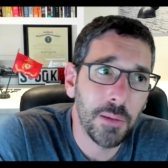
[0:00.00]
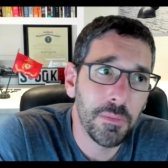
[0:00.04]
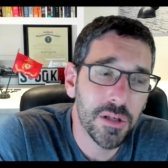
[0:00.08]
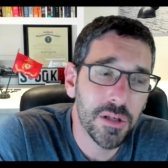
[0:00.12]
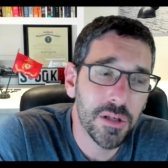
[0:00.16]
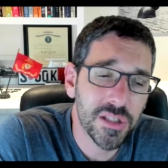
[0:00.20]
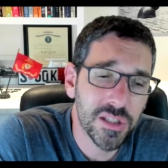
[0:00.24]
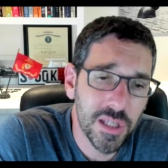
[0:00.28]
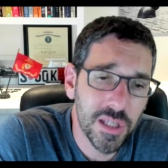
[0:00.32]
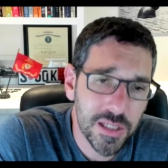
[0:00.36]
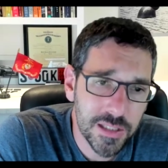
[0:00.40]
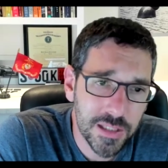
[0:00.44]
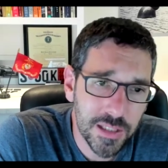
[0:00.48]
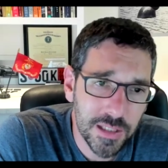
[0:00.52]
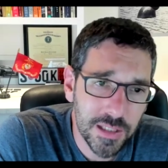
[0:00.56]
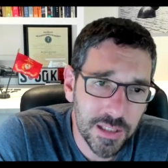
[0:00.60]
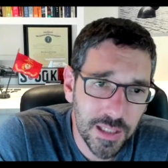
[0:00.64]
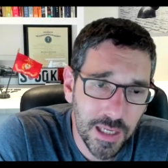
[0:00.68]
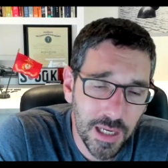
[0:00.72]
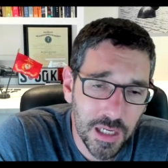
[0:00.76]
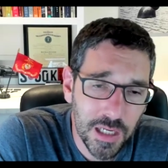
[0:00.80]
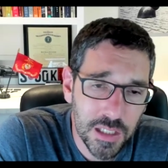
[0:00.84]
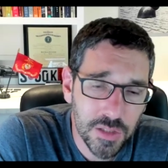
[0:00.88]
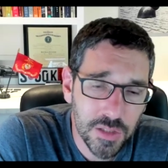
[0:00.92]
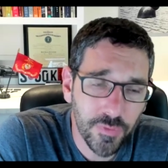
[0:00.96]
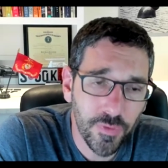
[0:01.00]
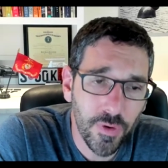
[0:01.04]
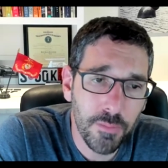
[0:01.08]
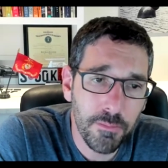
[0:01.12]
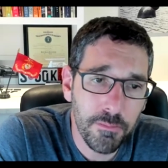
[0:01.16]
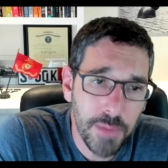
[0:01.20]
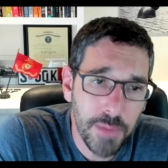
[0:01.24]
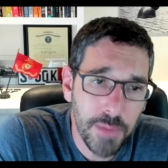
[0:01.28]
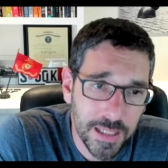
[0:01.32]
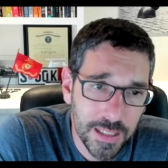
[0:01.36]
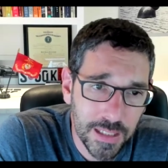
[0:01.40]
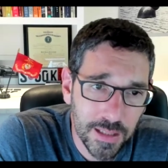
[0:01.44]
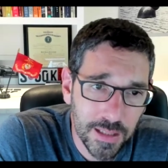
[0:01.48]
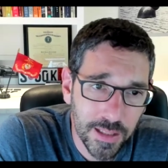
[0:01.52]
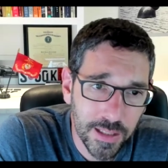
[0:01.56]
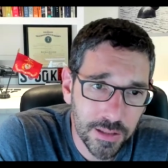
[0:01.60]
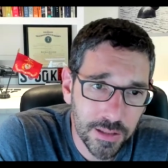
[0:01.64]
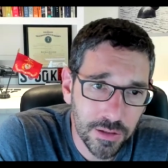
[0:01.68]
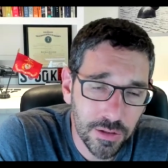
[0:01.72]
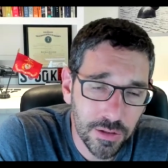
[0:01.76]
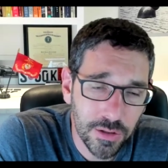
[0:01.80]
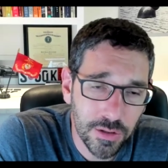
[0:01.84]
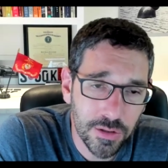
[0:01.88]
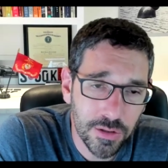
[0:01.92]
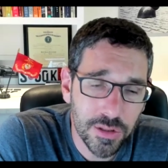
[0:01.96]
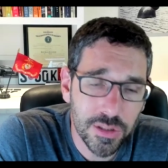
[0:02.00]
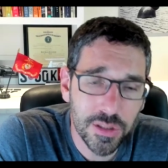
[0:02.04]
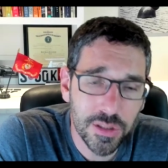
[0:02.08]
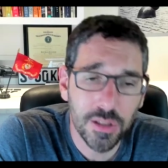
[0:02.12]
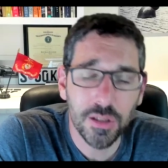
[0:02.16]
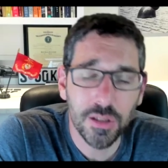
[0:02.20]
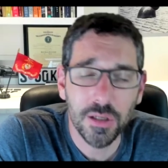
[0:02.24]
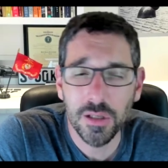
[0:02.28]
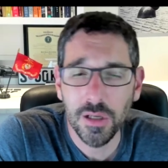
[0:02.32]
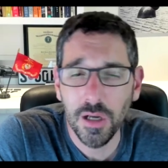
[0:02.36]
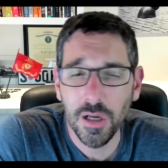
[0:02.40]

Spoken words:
60 days for many lenders,